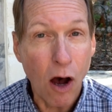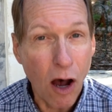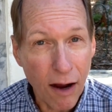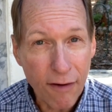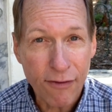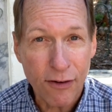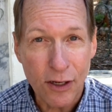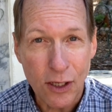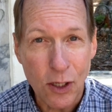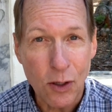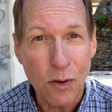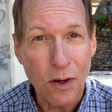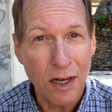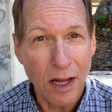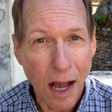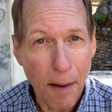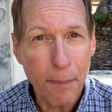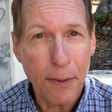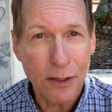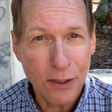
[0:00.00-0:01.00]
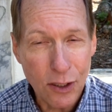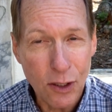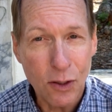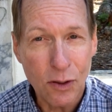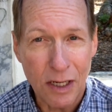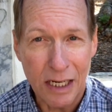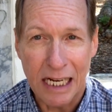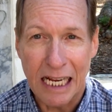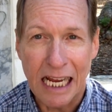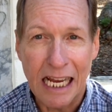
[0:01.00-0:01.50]
offer you an
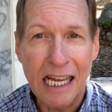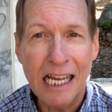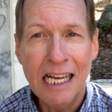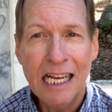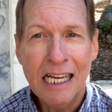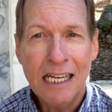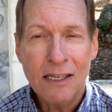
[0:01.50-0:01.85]
opportunity